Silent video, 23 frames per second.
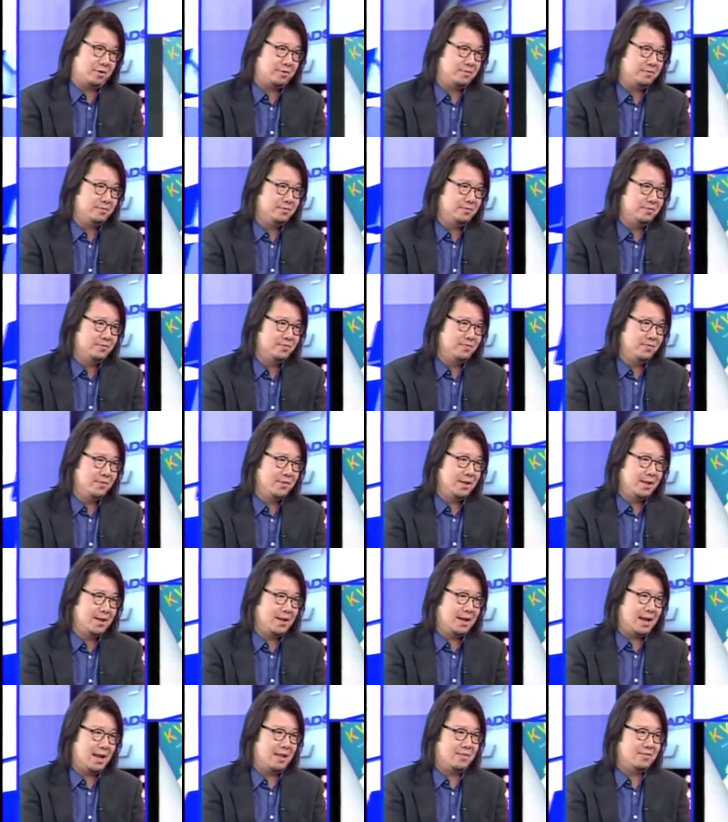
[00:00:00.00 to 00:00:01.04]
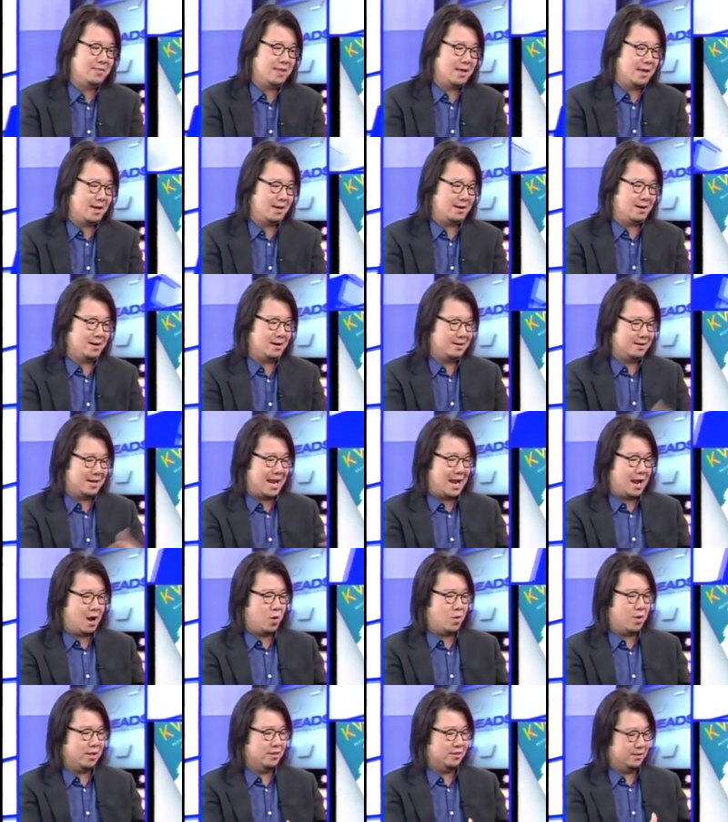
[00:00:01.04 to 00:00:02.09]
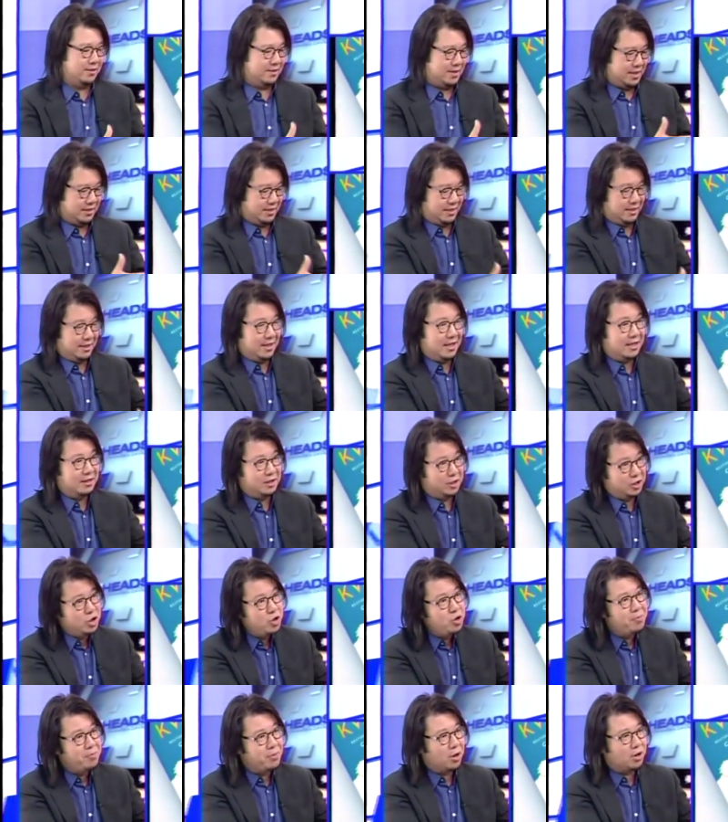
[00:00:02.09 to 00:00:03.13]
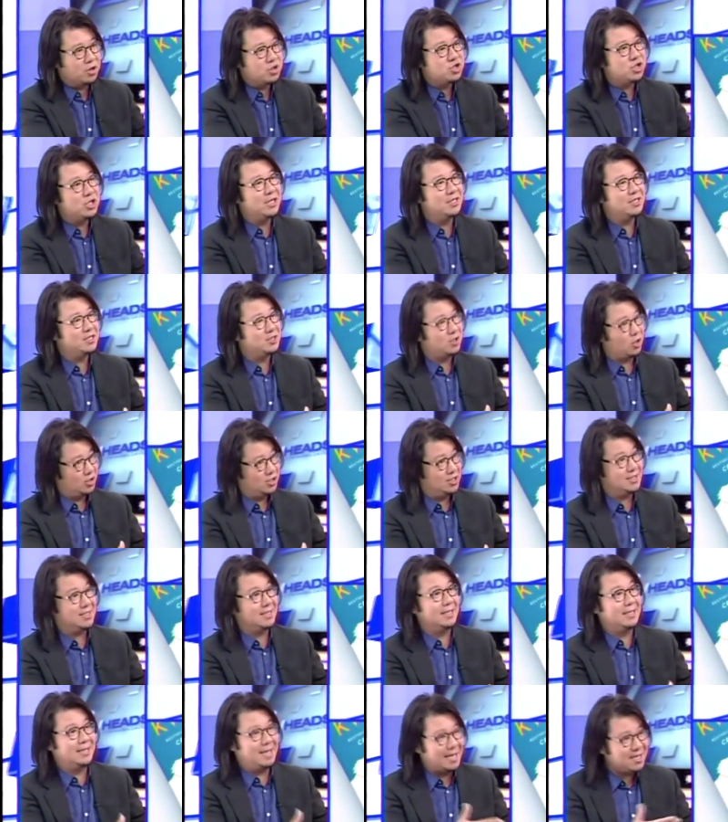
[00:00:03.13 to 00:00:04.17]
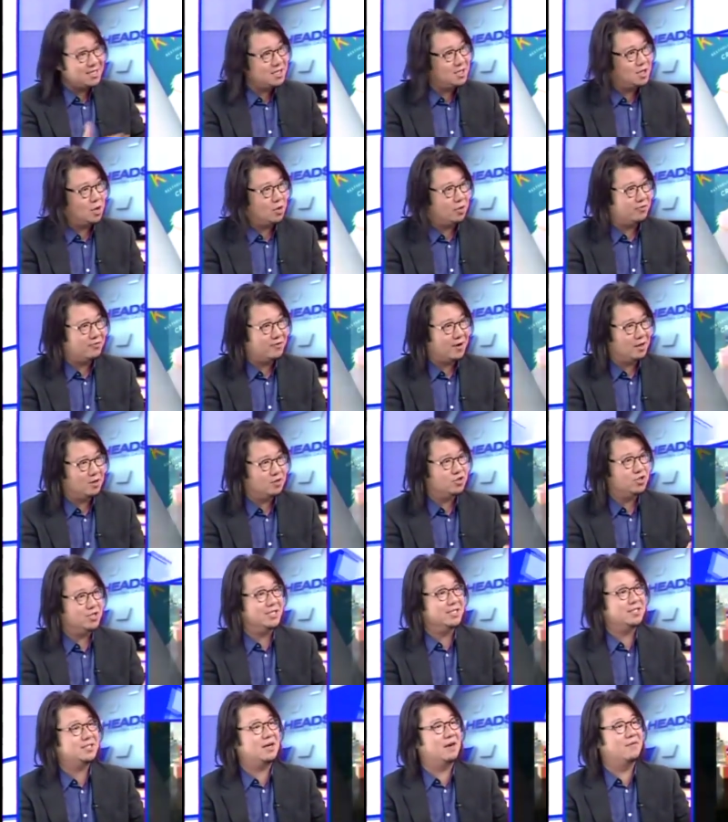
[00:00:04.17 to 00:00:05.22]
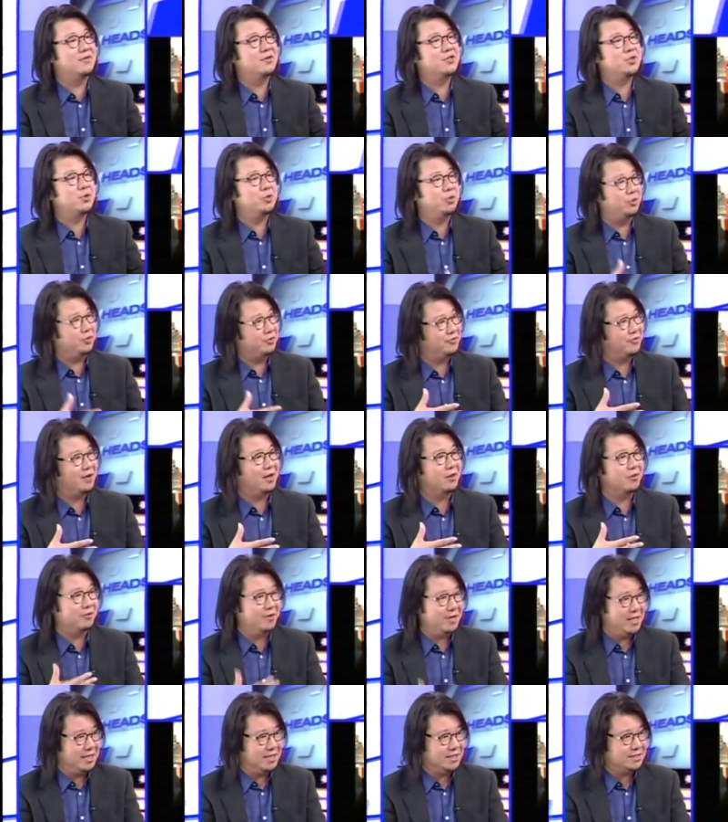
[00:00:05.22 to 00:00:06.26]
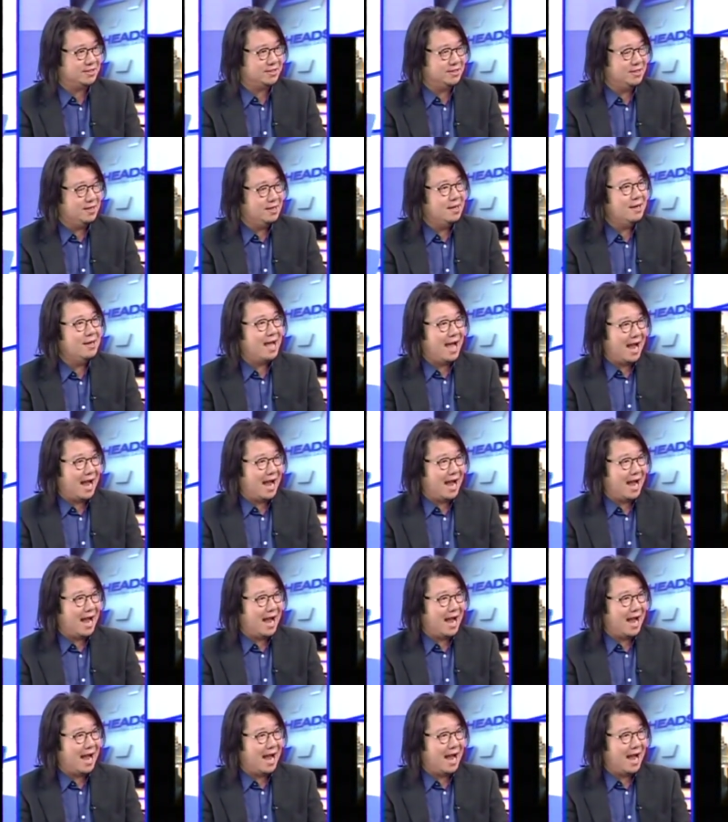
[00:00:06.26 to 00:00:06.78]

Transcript: Yes. And then now in the, in, in, the new book, she starts to get to know her father. She discovers who her father is. Yeah.